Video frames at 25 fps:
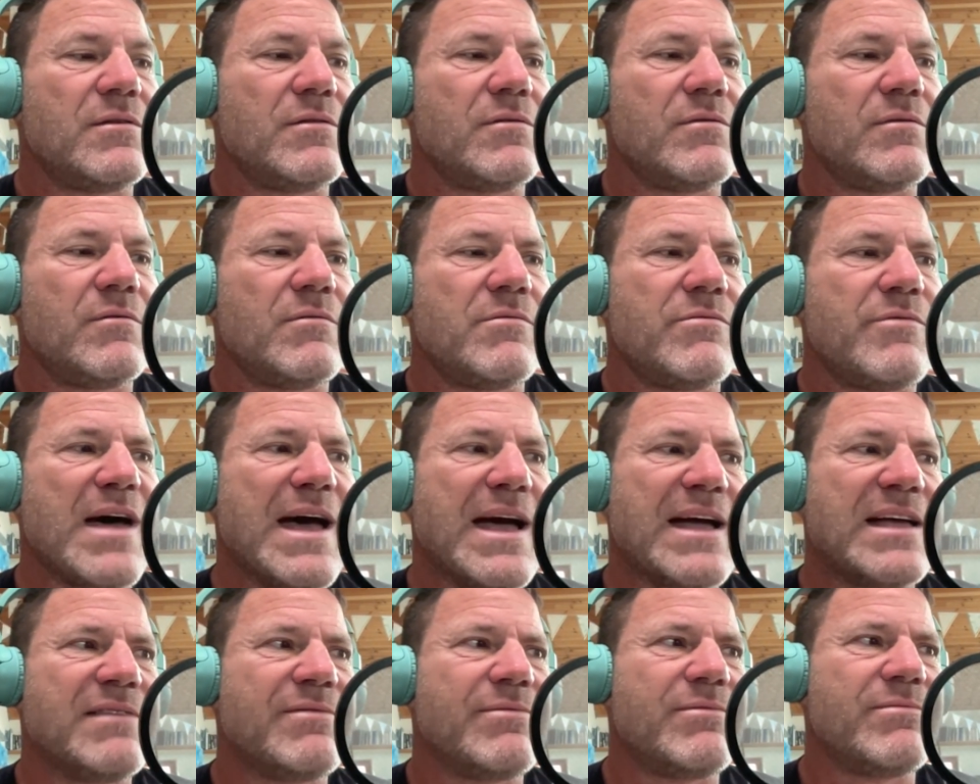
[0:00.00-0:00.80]

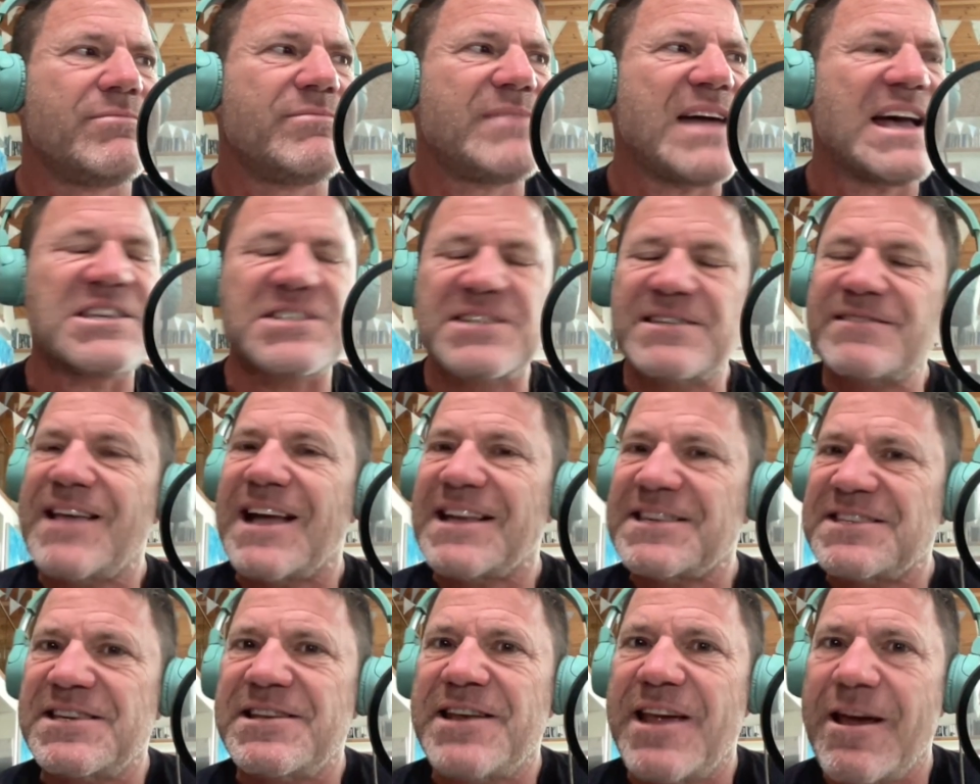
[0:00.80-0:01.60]

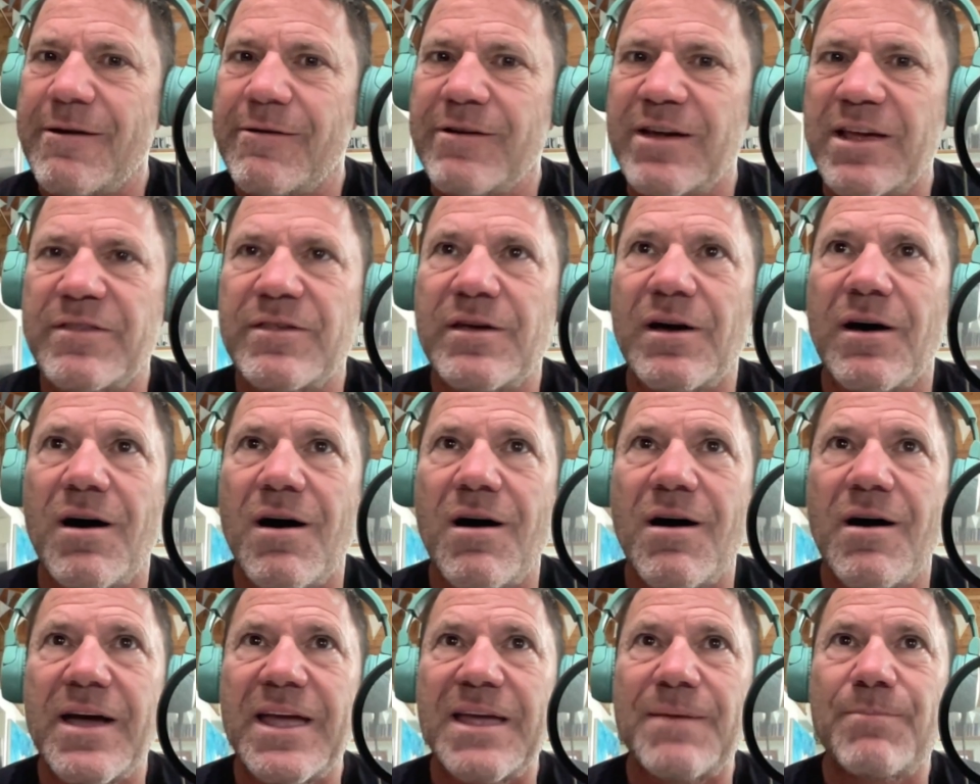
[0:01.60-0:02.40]
that's an area that
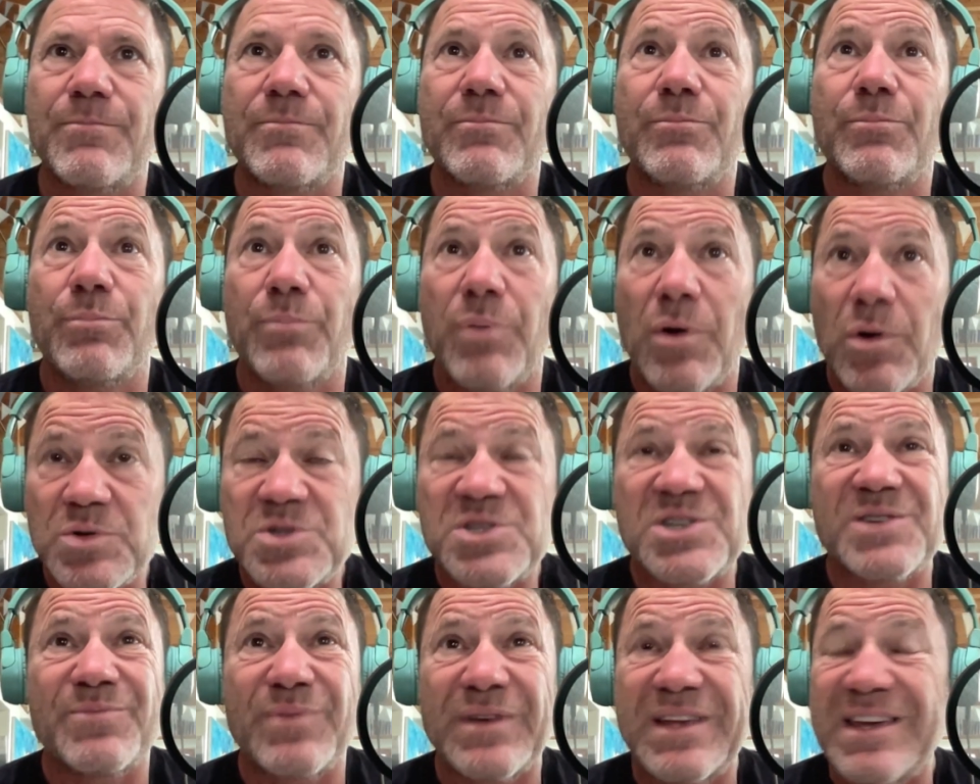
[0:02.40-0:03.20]
I
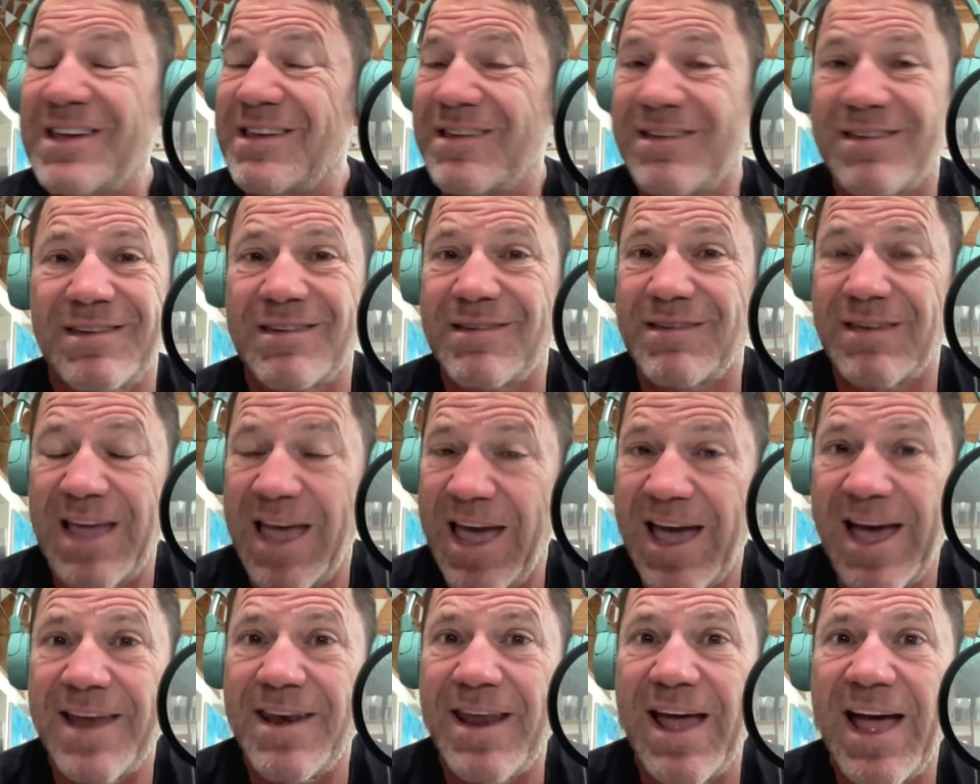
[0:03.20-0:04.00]
possibly
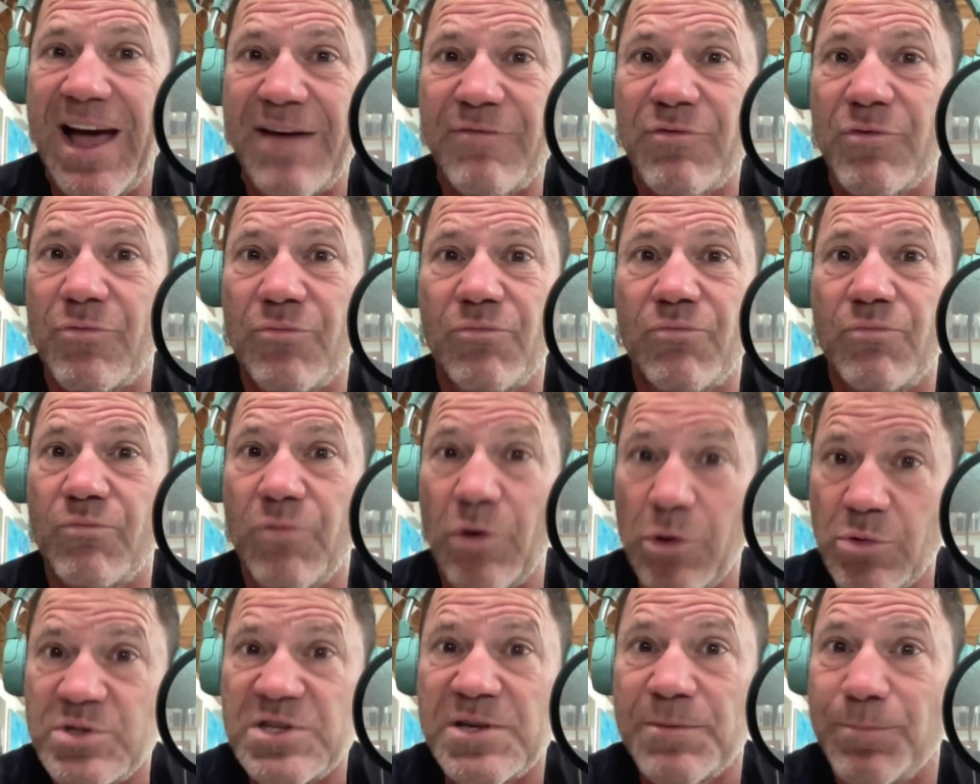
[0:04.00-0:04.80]
can have a
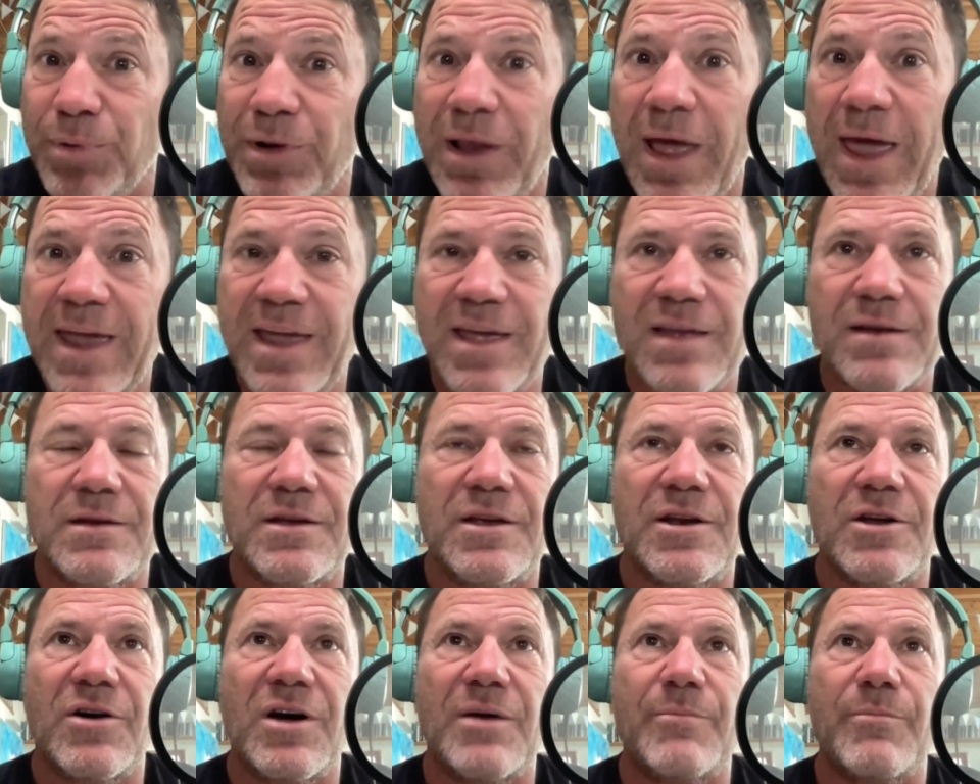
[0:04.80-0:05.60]
role to play in. You
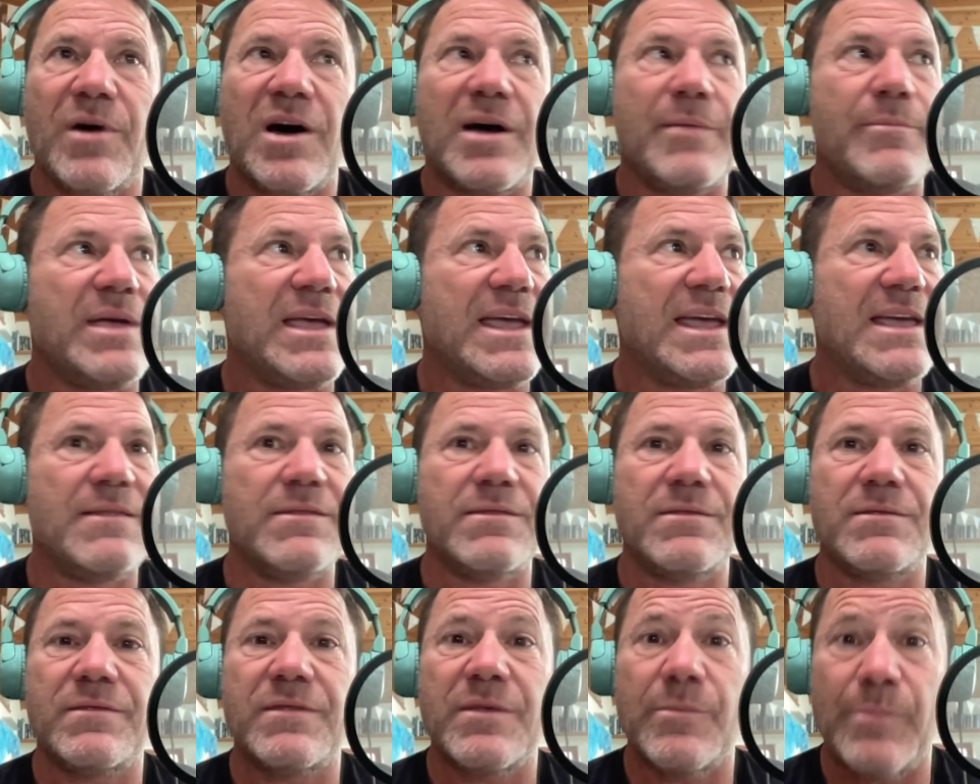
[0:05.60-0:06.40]
know, I'm
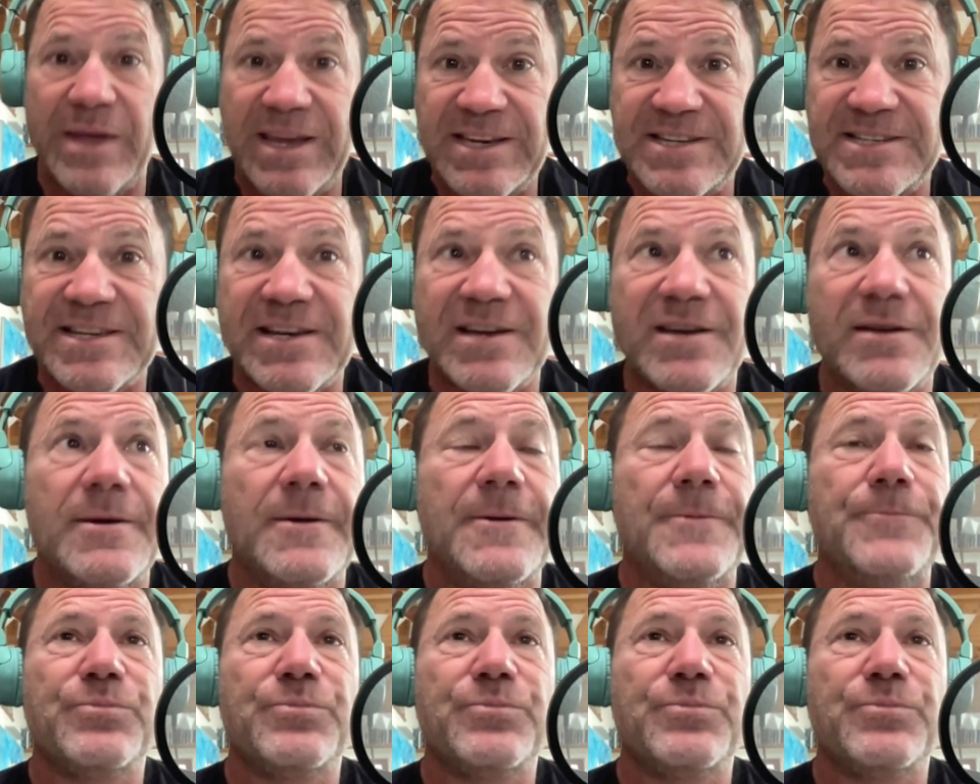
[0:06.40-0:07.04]
in the media.